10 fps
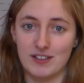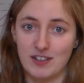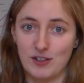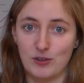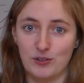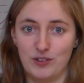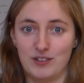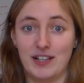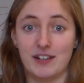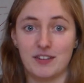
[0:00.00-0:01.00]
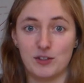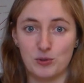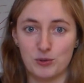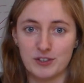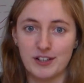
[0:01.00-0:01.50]
The stakeholders liked the
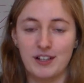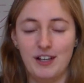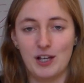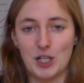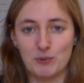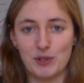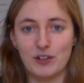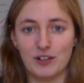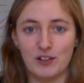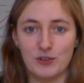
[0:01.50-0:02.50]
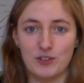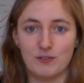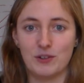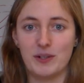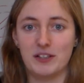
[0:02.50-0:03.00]
tools and we got loads
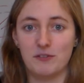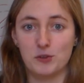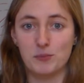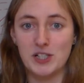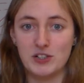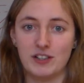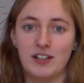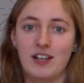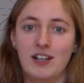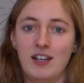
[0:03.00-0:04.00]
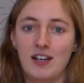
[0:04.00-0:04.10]
of great information.